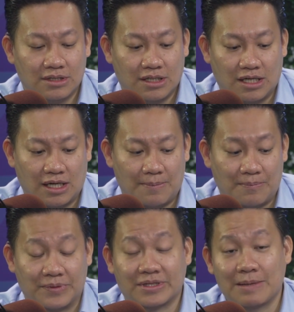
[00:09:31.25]

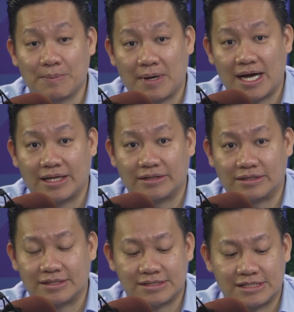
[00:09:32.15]
But keep in mind
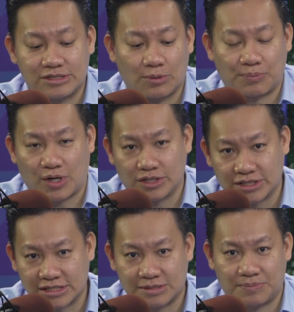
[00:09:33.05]
this whole project
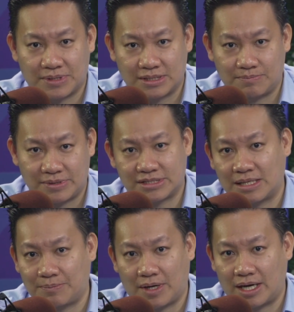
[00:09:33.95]
has been beset
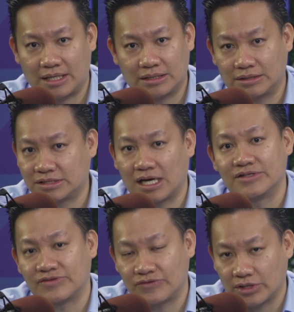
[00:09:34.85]
by tons
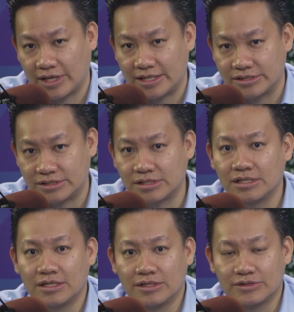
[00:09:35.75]
of delays.
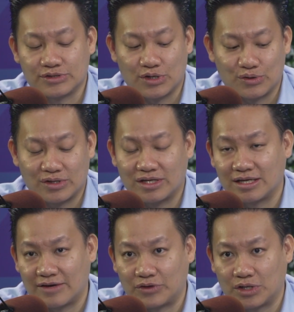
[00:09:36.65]
So you
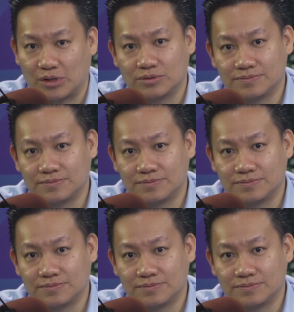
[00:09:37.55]
never know.